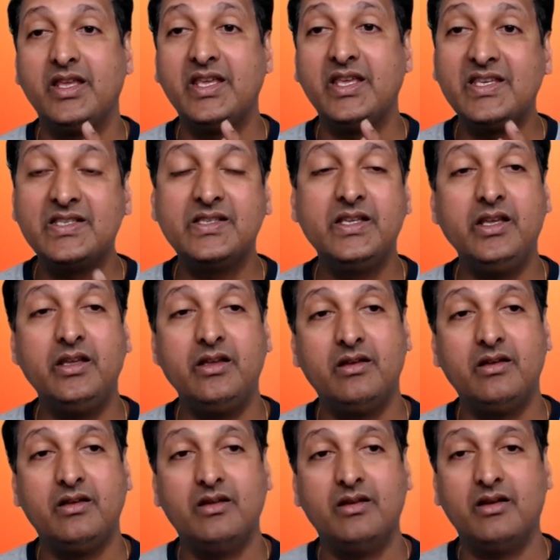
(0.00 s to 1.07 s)
easy
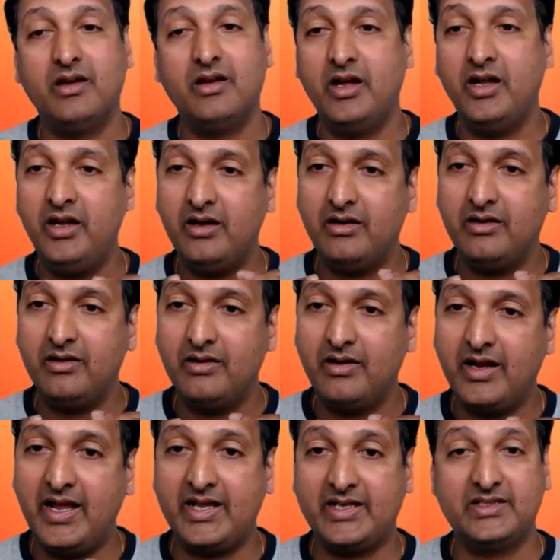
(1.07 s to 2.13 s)
and
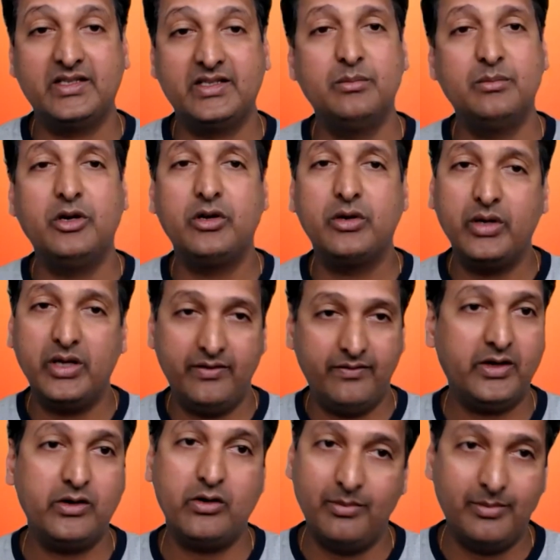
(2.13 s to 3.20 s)
accessible to
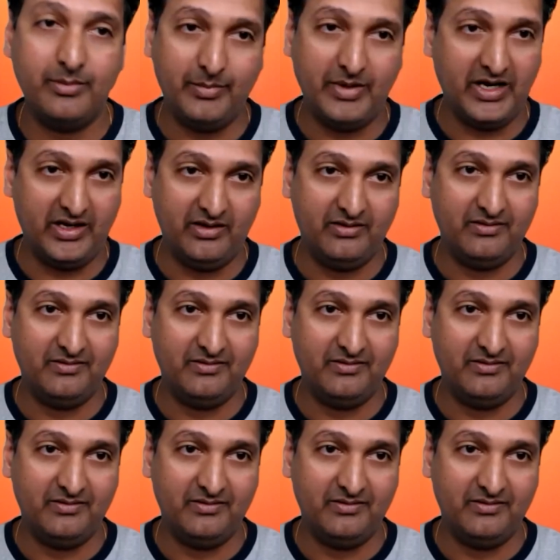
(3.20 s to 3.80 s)
every common man.